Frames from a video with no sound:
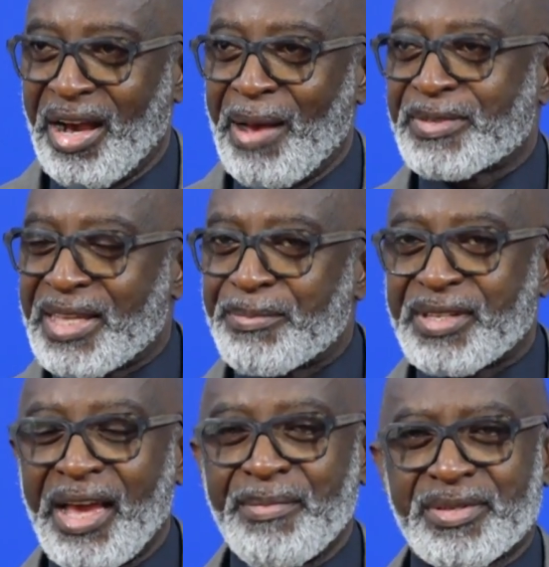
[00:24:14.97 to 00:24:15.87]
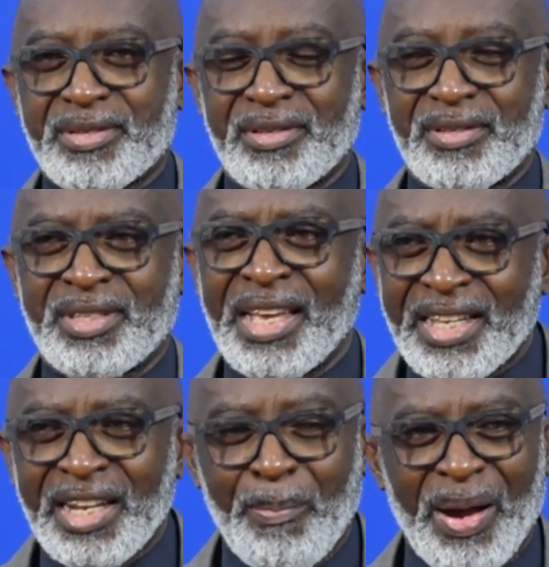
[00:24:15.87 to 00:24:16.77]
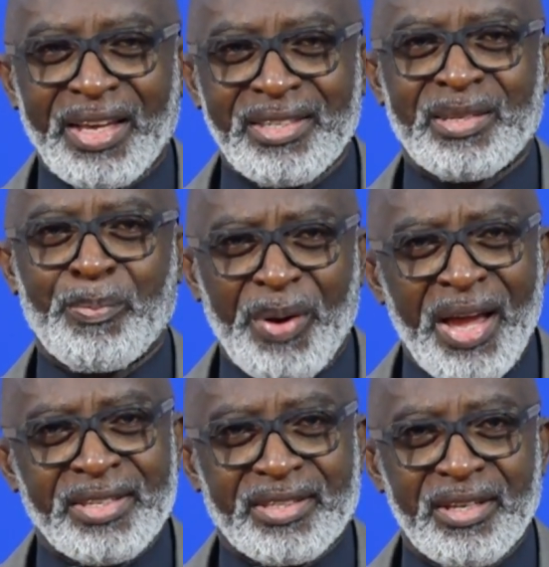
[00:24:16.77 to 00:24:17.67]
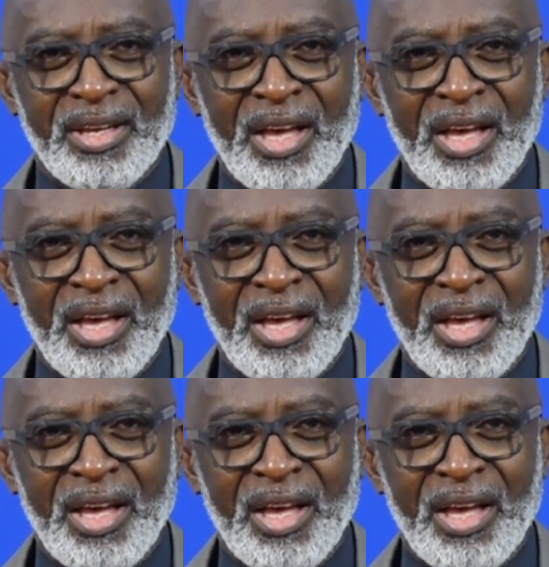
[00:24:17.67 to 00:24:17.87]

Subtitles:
I'm sometimes taken aback and surprised